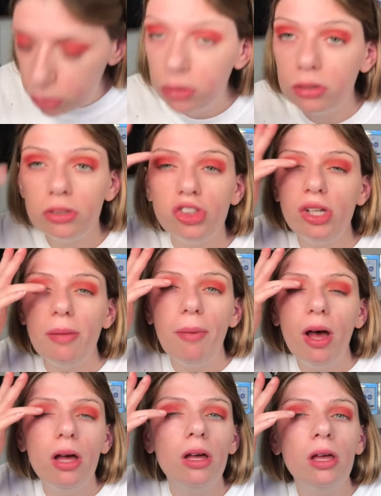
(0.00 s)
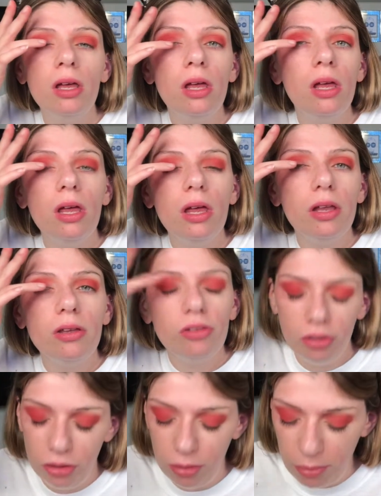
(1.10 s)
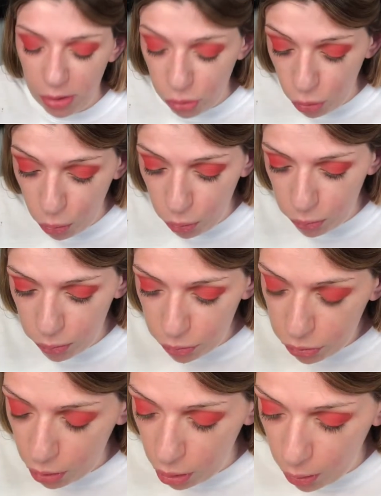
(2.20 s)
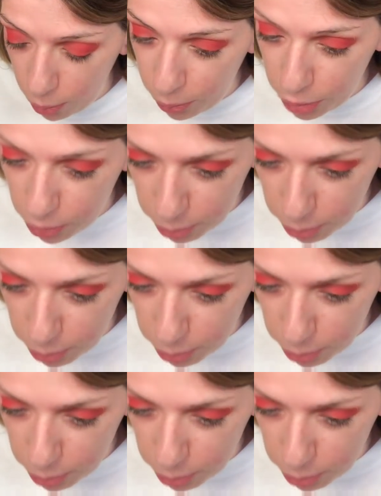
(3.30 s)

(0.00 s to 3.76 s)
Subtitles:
shimmer to the middle. So I'm going to be